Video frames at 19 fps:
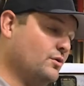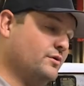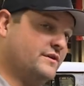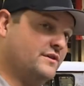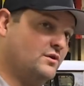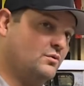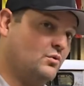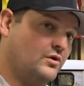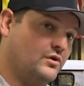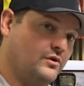
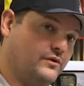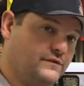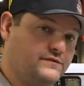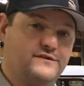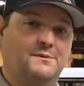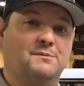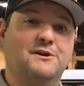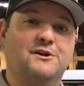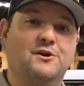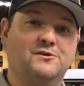known in the world.
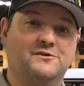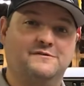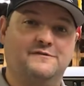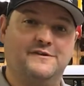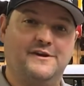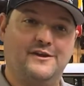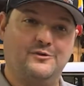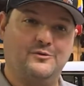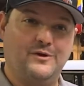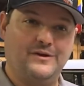If somebody knows
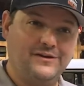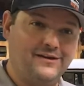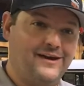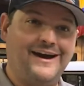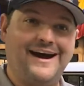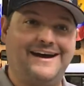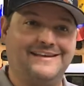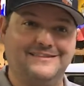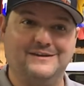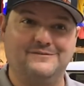of another one,
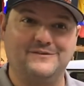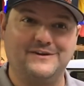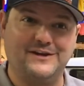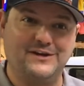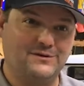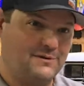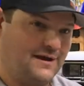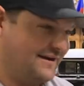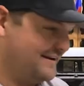I'd love to hear